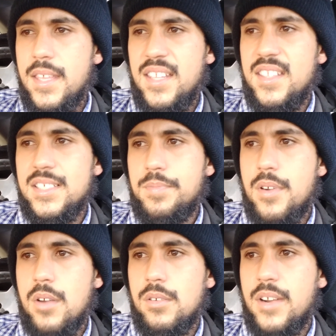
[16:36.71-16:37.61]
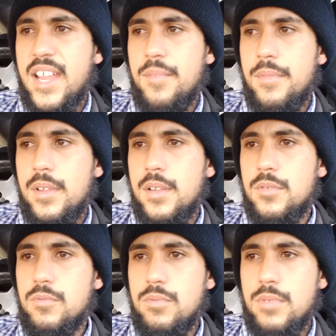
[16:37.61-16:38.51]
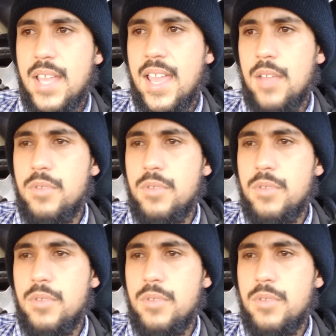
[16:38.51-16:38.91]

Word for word: in this program uh,